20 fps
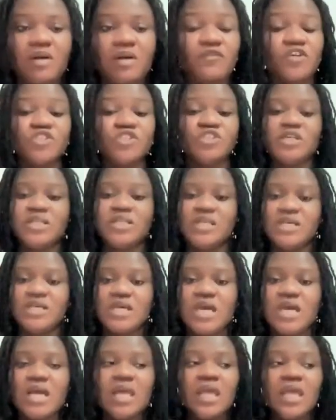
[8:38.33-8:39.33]

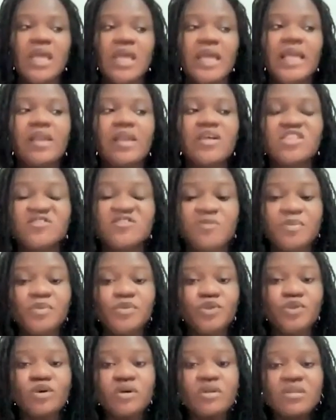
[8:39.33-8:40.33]
Unfortunately, a lot of
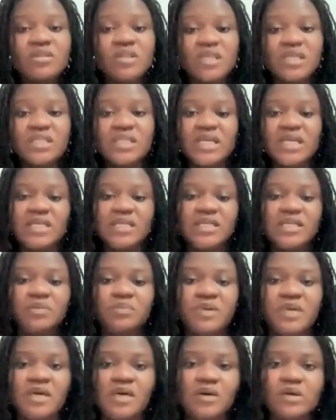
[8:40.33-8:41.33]
people do not think that they
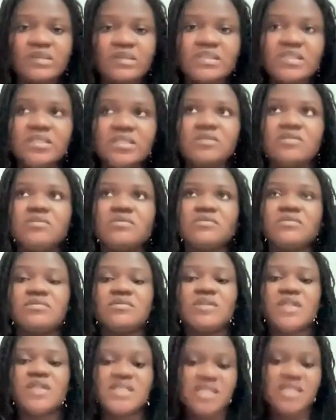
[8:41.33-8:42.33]
need PR until
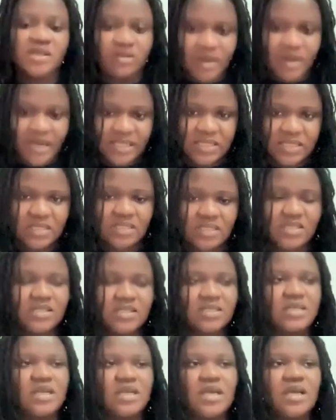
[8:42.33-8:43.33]
there's a
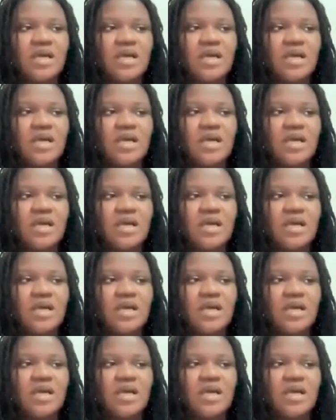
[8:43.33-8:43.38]
crisis.